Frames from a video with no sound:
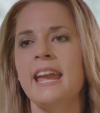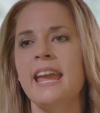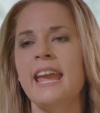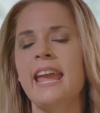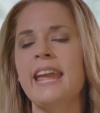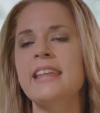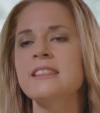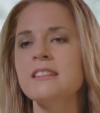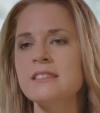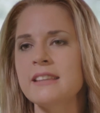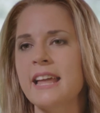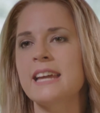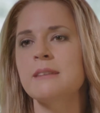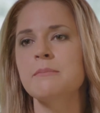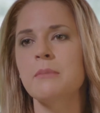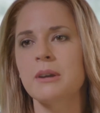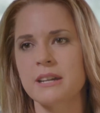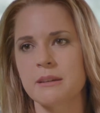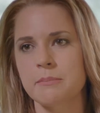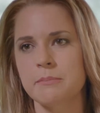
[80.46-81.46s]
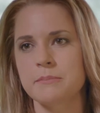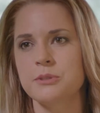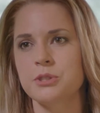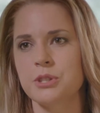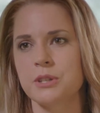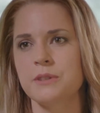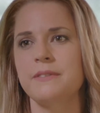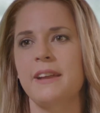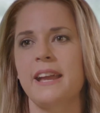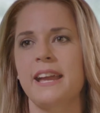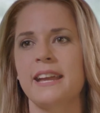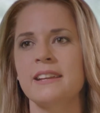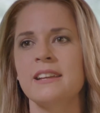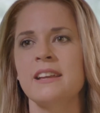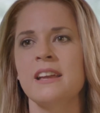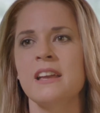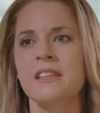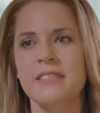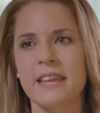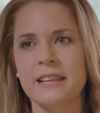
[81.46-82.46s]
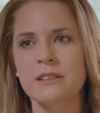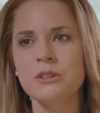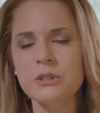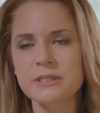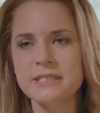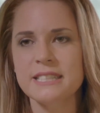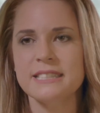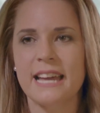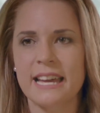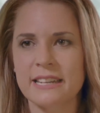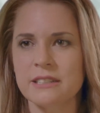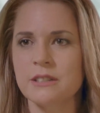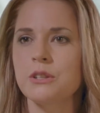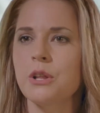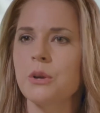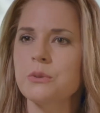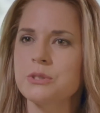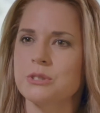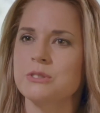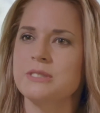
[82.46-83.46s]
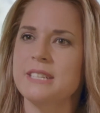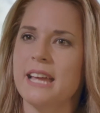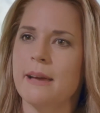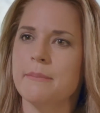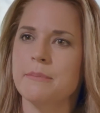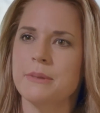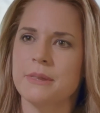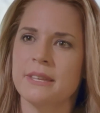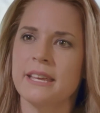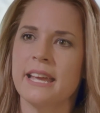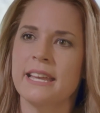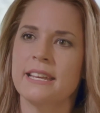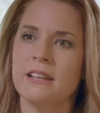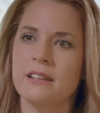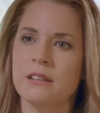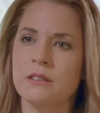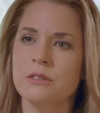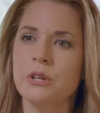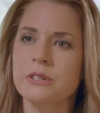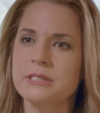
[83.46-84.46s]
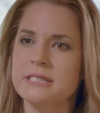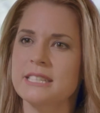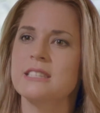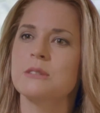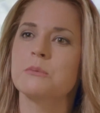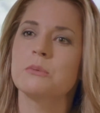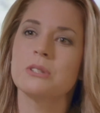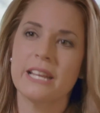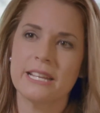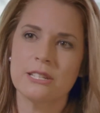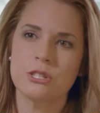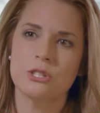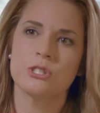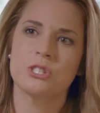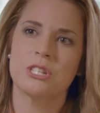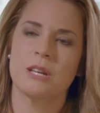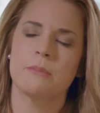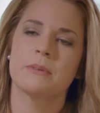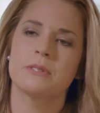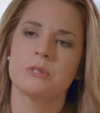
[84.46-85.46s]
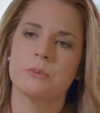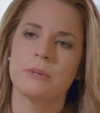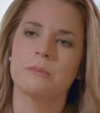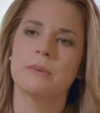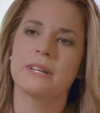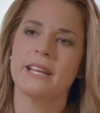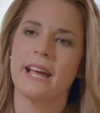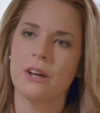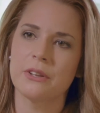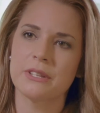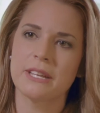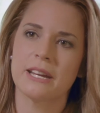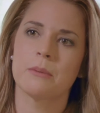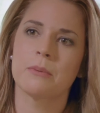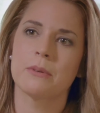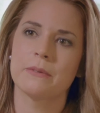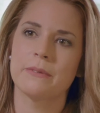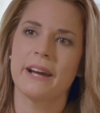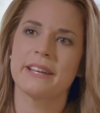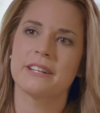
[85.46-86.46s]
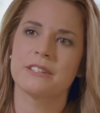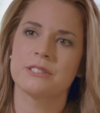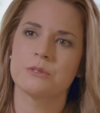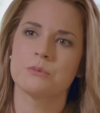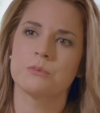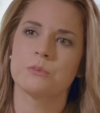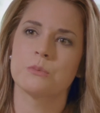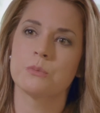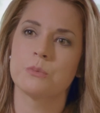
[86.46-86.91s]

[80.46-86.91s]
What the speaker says: In the landmark survey, they looked at that in closer depth and looked at the relationship between what healthcare providers